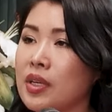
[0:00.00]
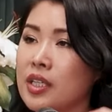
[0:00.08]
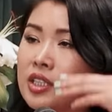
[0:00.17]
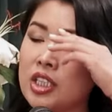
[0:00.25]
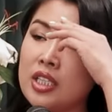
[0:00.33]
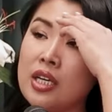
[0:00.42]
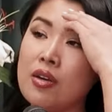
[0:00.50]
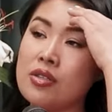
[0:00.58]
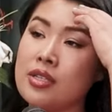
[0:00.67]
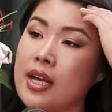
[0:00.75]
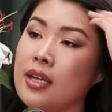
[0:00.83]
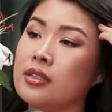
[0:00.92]
Because she
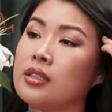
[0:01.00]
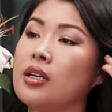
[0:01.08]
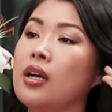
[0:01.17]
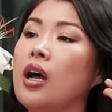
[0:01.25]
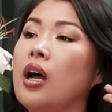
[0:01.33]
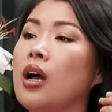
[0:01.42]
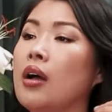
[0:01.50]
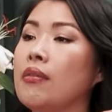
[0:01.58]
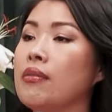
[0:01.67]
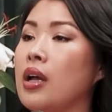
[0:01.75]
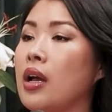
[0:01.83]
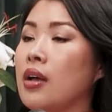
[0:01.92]
knows that
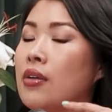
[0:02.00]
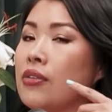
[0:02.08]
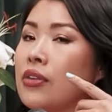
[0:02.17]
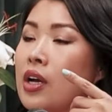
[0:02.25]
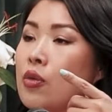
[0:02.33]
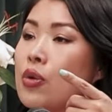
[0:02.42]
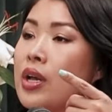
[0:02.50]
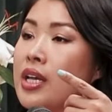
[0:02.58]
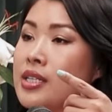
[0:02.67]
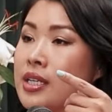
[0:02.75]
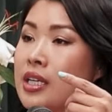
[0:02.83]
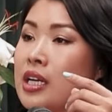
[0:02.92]
the queen
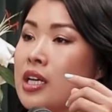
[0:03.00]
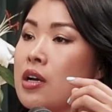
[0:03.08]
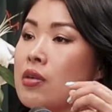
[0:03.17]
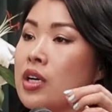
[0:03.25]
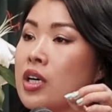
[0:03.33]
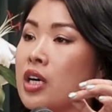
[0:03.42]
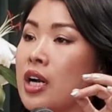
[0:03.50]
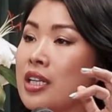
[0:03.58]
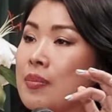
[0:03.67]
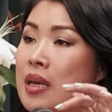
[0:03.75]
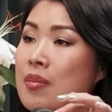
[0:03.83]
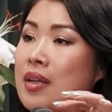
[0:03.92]
is going to kill her and
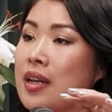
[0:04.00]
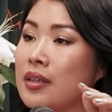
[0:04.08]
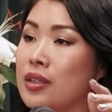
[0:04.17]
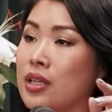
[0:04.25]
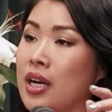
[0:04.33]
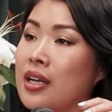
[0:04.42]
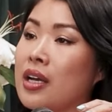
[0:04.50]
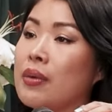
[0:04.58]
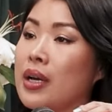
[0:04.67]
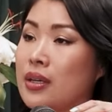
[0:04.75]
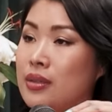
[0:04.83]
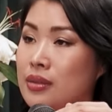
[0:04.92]
the baby later
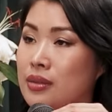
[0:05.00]
anyway.